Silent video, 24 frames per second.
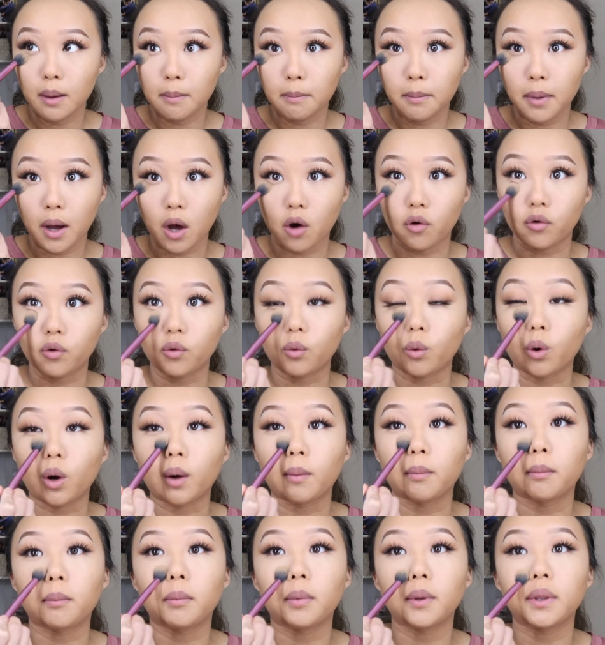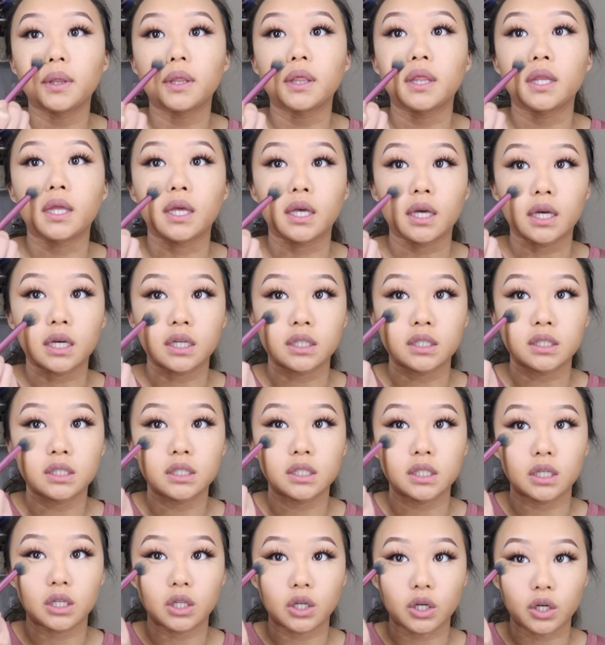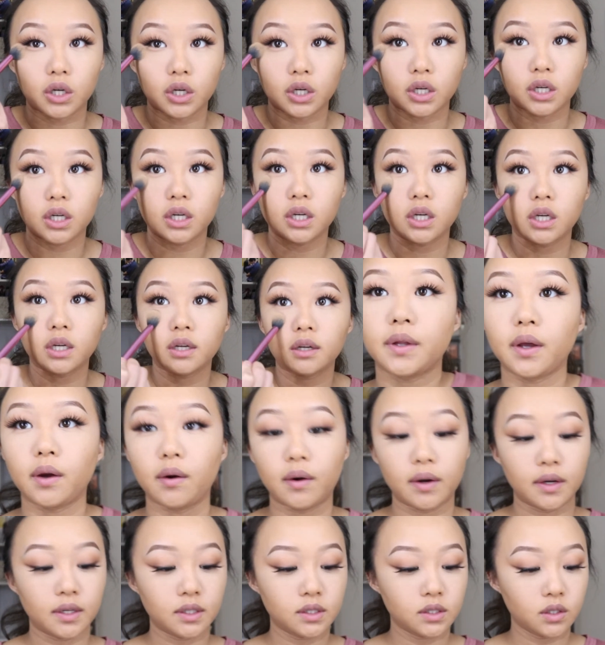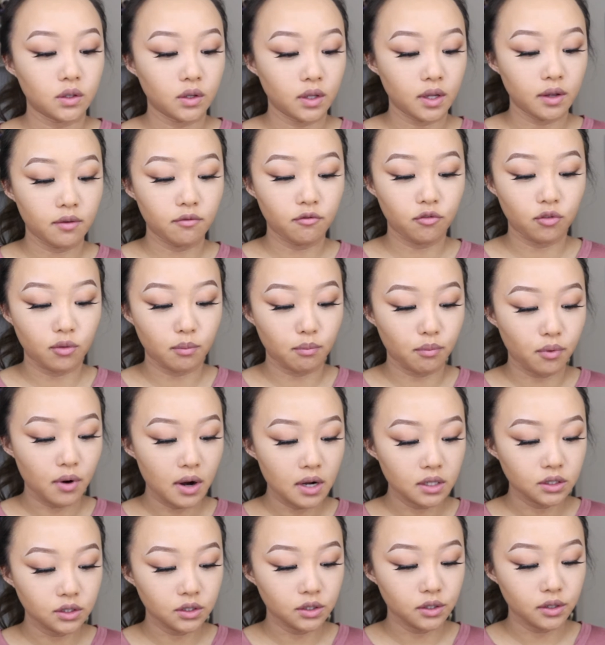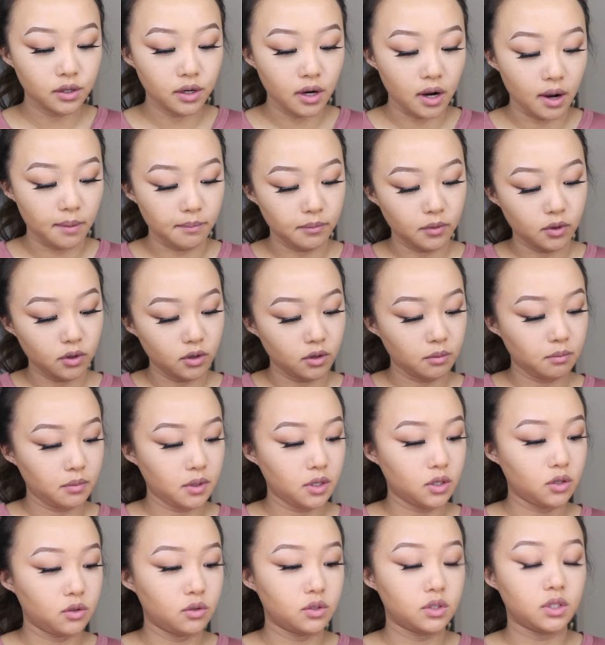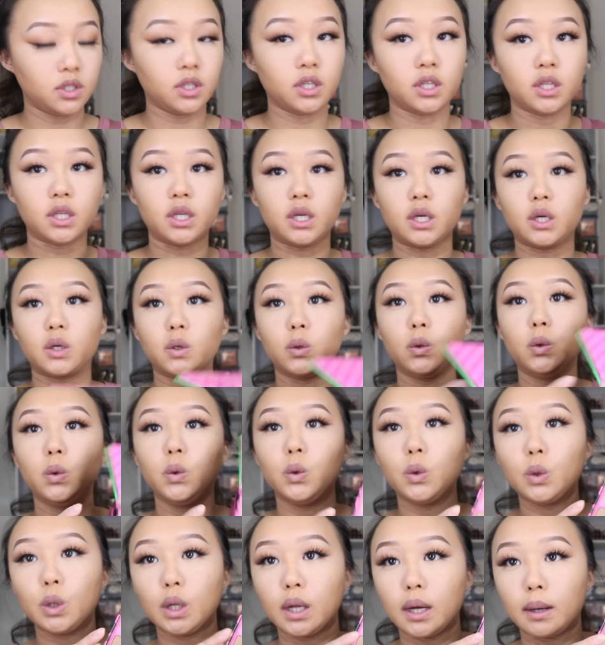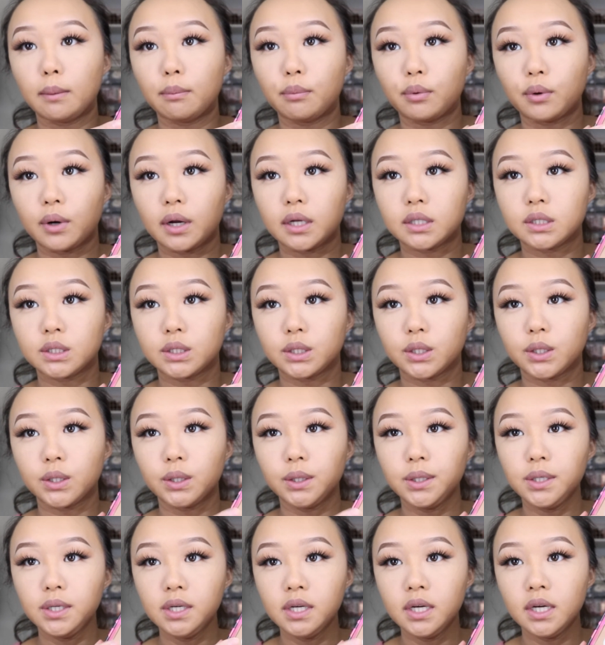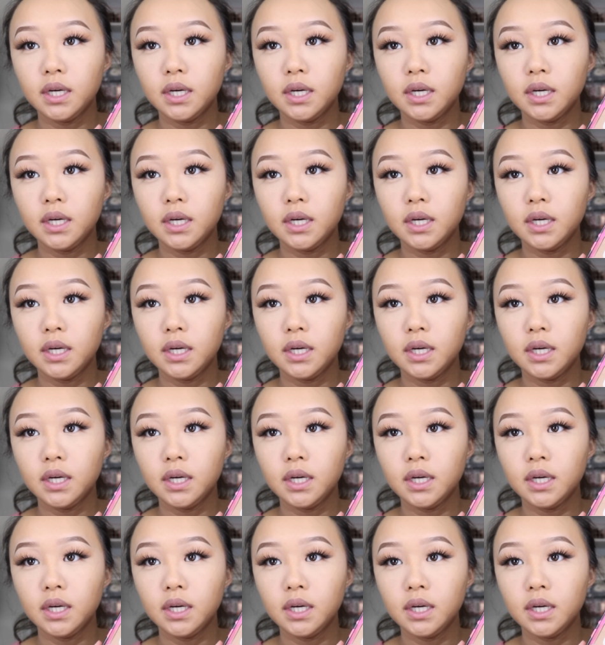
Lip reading: powder up with the concealer. Alright, so then for bronzer, I'm gonna be using the Hoola bronzer.